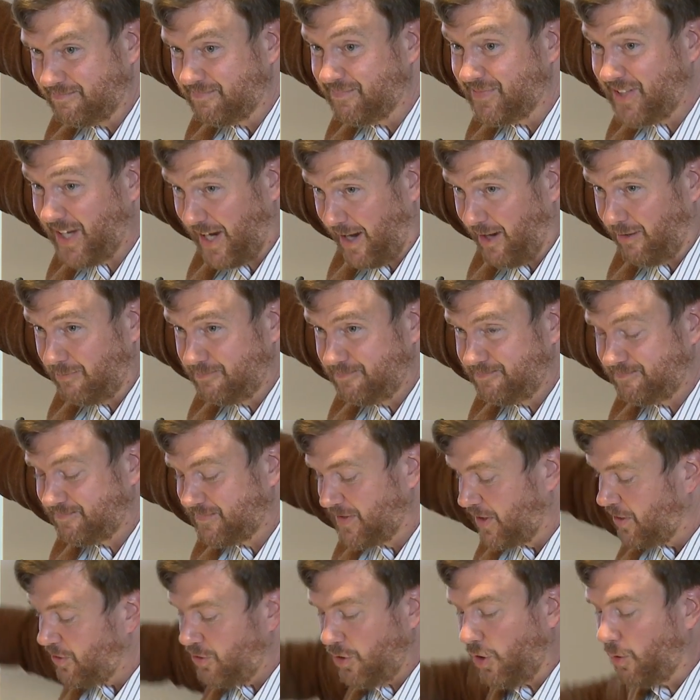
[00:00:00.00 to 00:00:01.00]
Yeah,
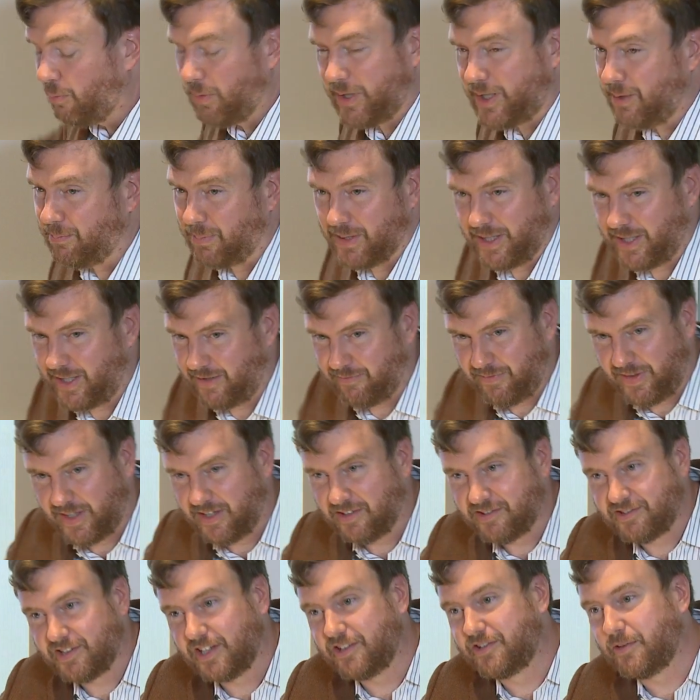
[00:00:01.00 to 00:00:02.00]
nobody believed
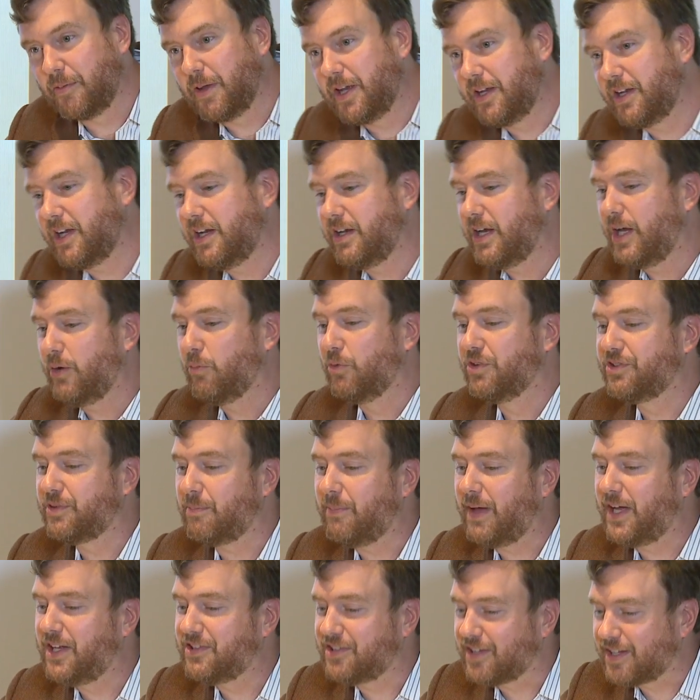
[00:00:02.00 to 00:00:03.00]
this. It was
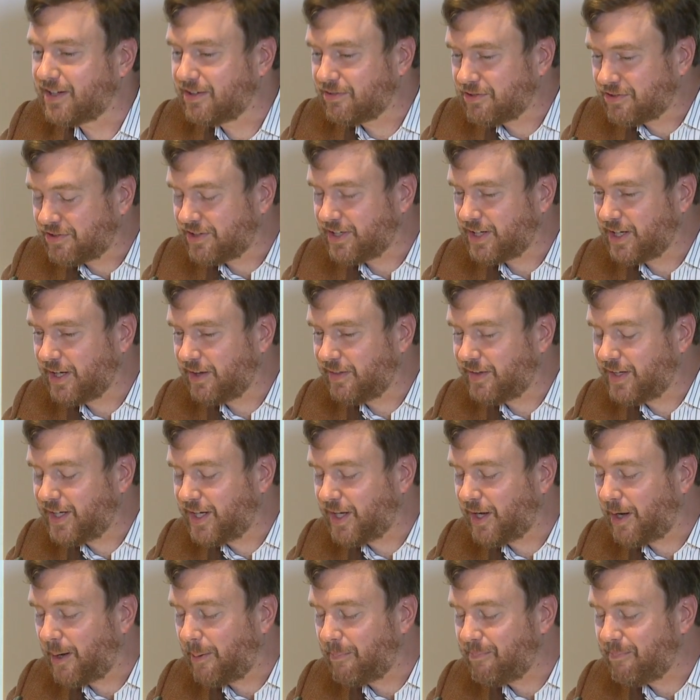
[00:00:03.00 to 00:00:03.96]
amazing seeing the